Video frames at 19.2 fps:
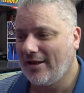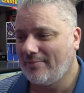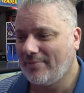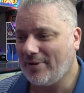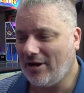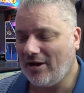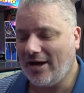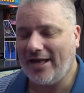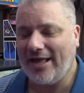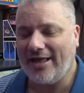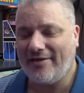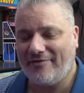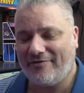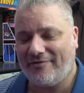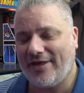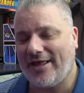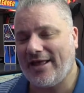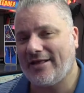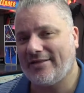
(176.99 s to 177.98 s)
But I have
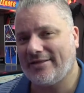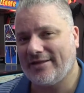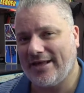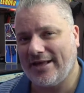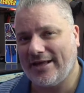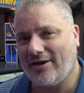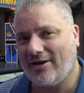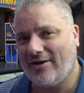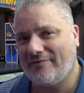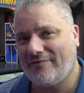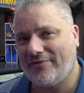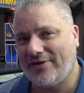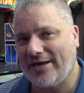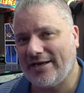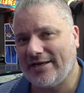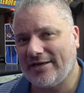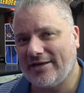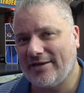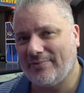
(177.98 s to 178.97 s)
found that I've
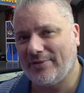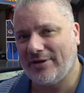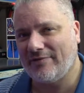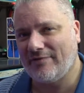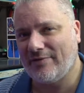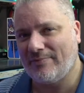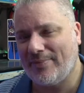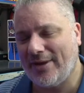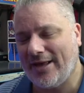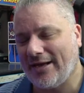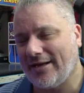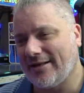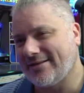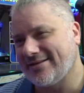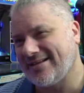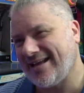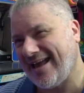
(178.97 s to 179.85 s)
needed a bit of a balance,